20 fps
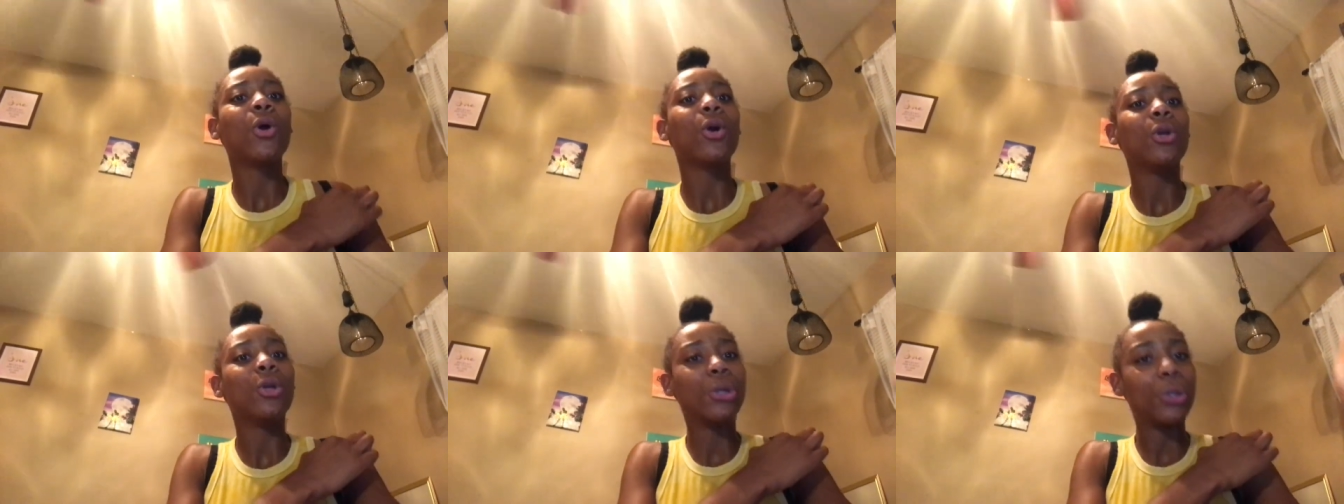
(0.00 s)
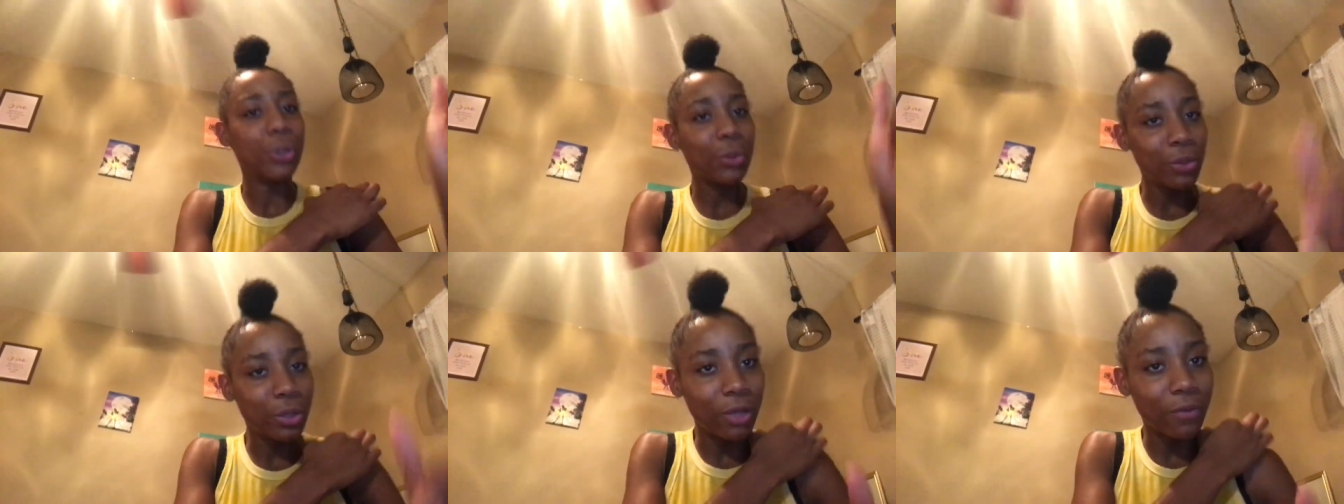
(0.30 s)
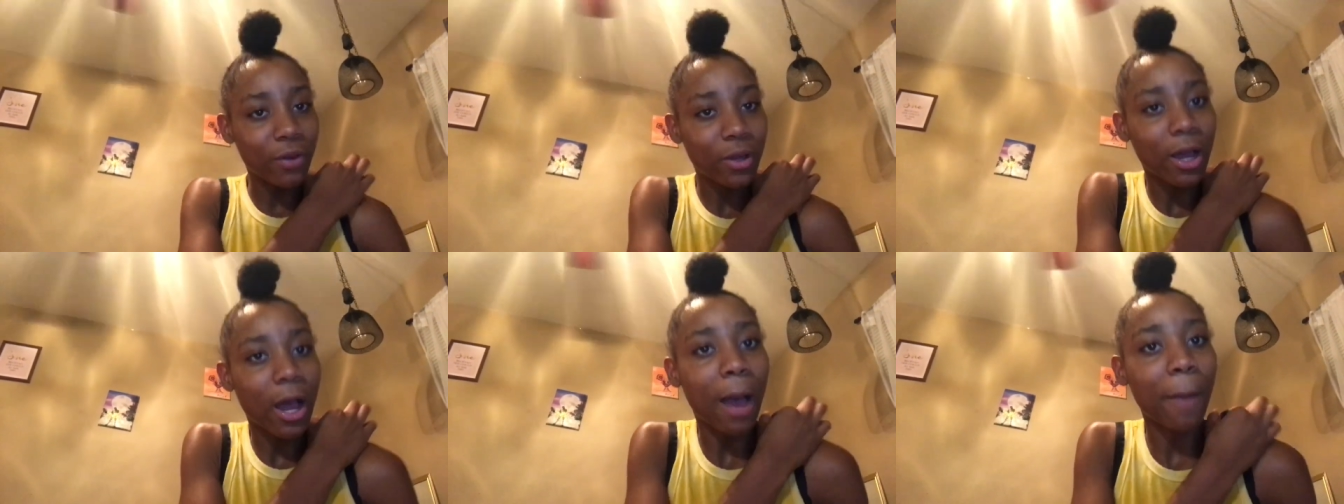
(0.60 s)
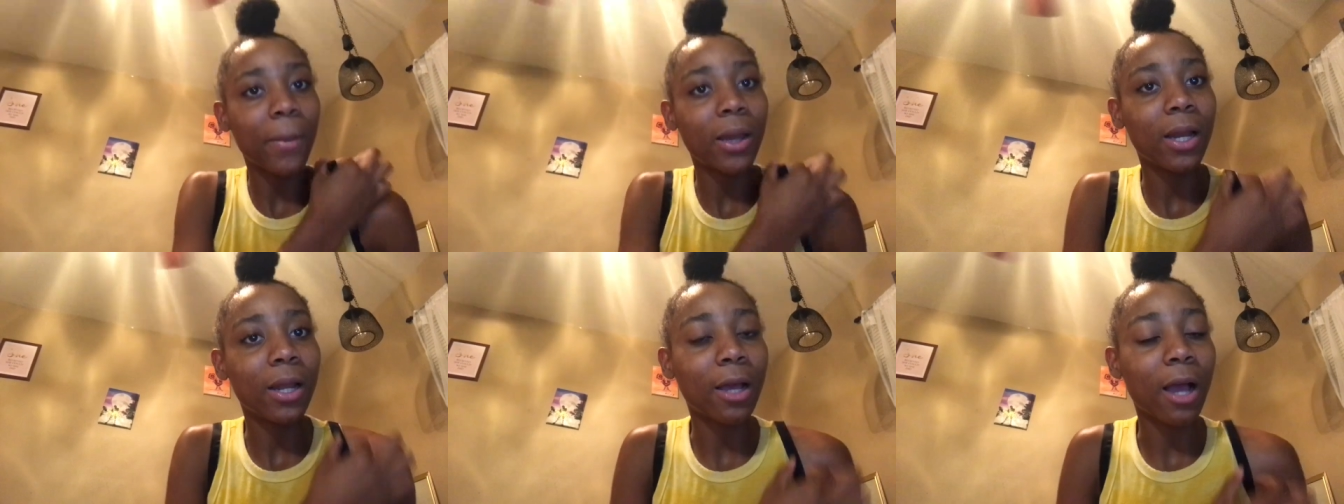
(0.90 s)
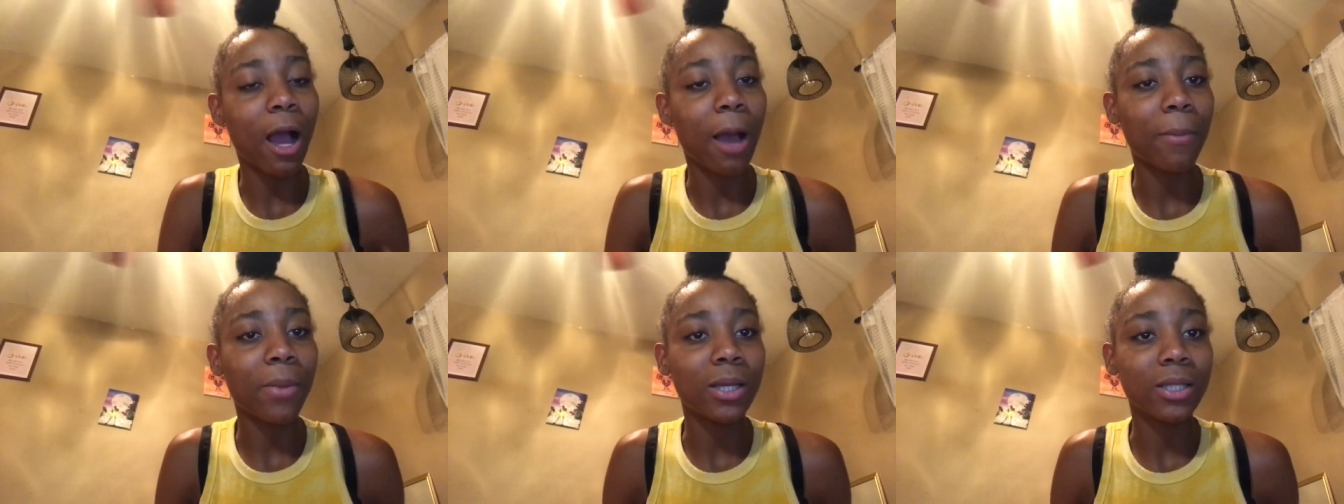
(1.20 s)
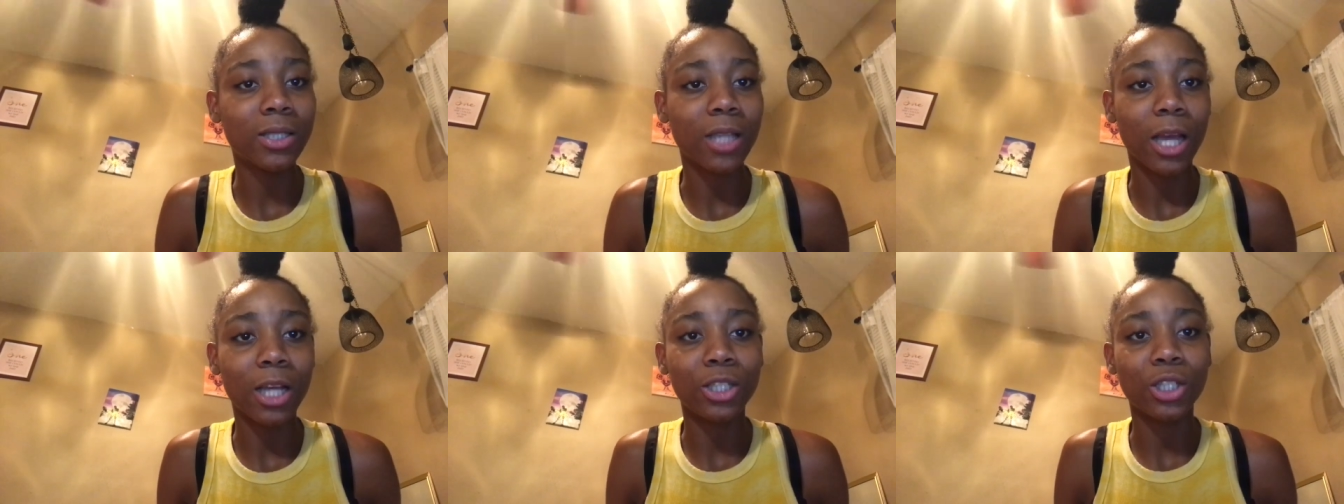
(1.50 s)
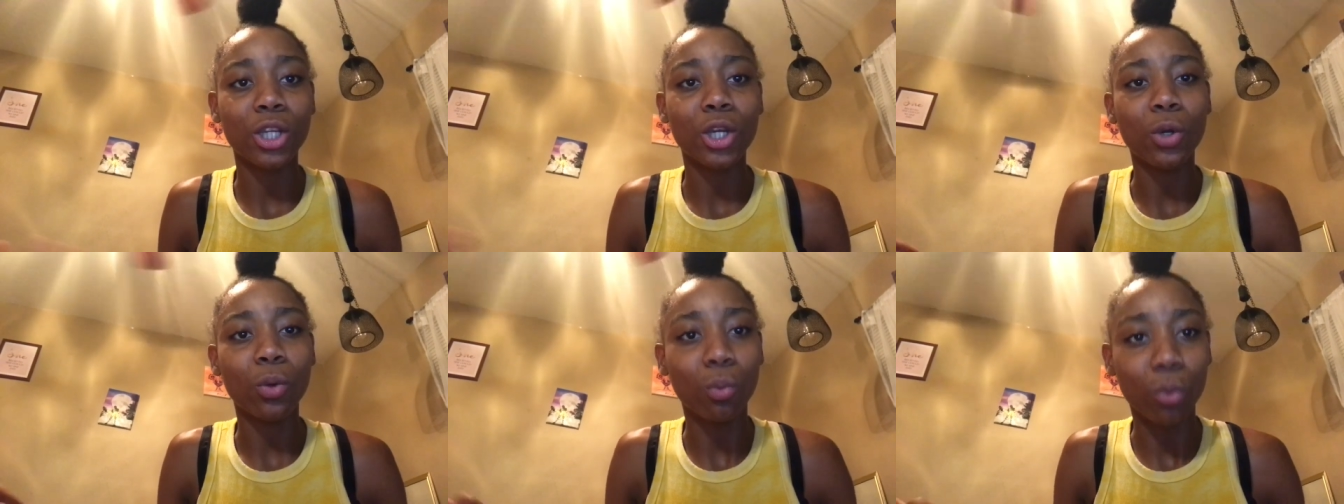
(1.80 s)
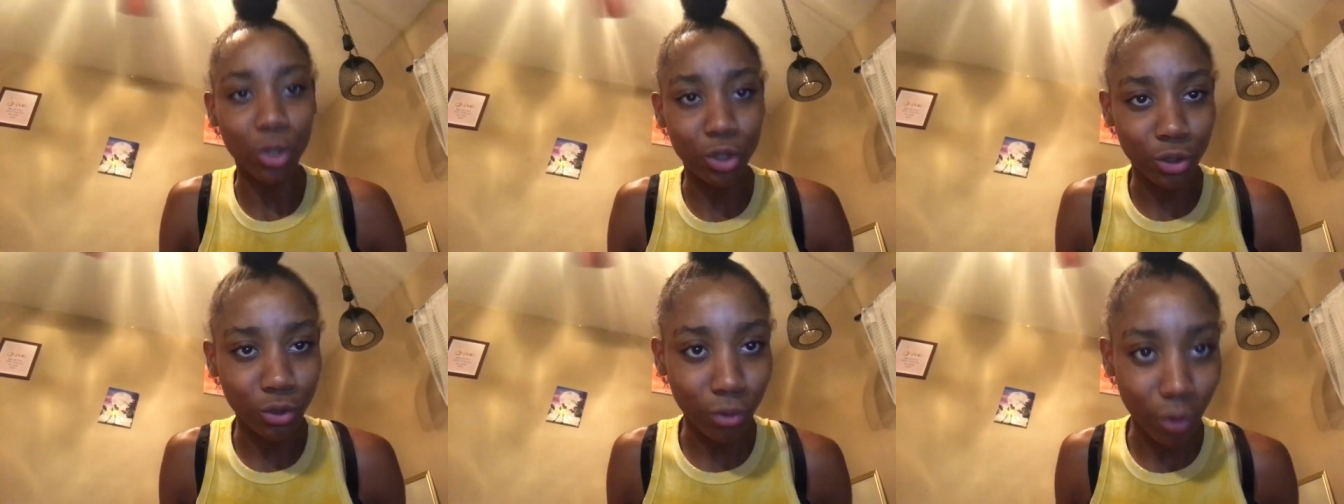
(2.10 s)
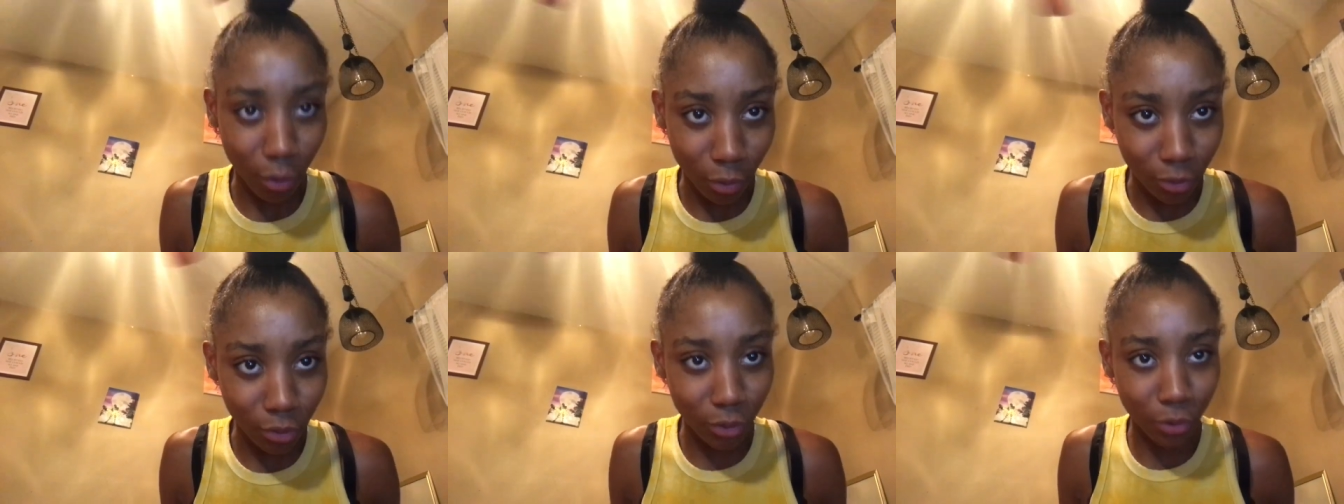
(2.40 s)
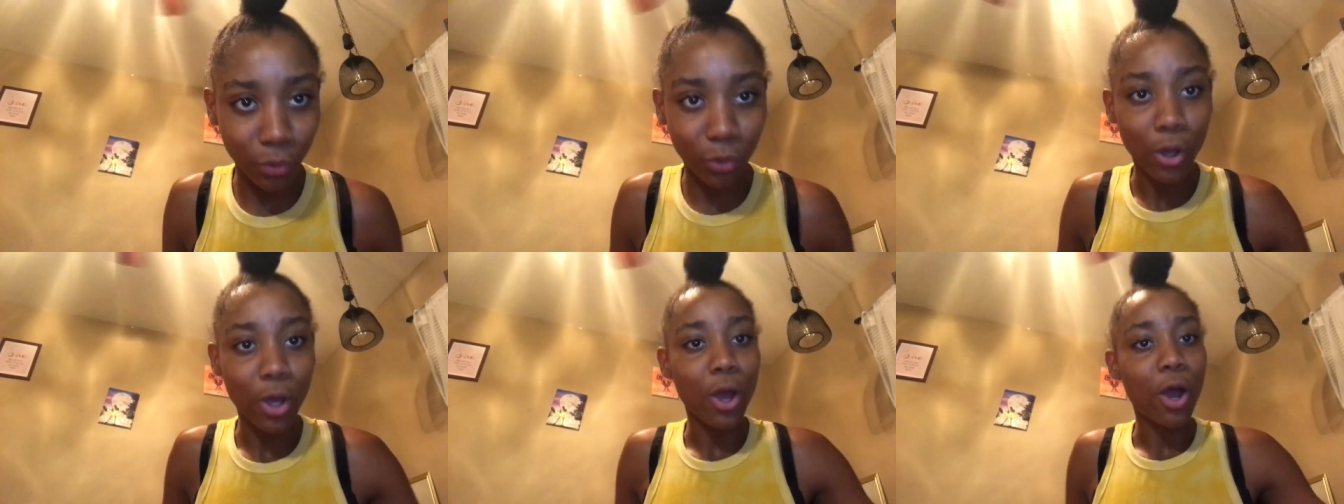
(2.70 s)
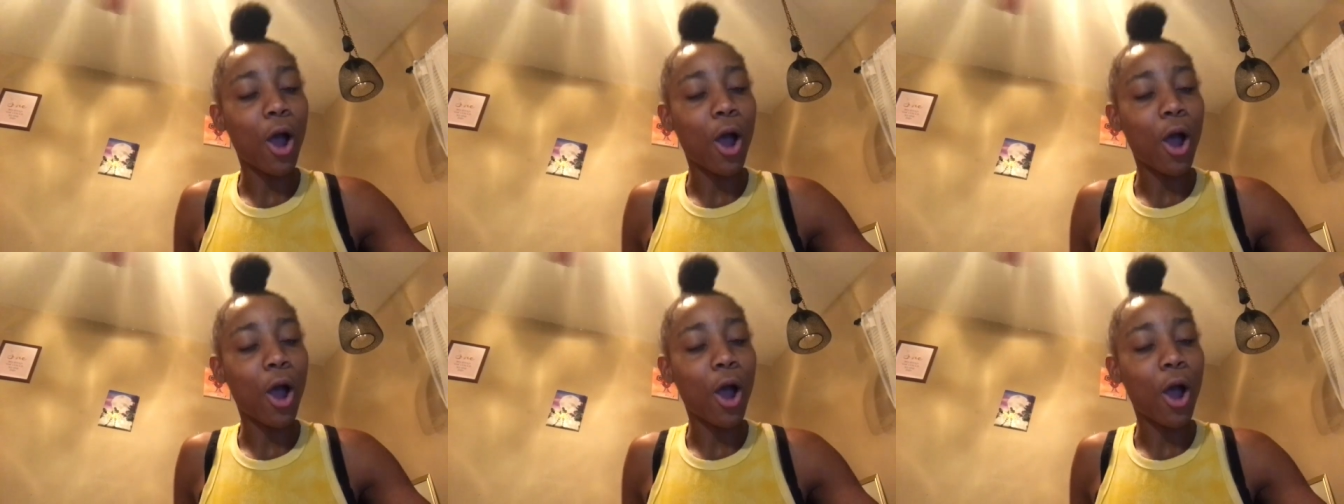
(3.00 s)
you leave a comment in the comment section. What you gonna do?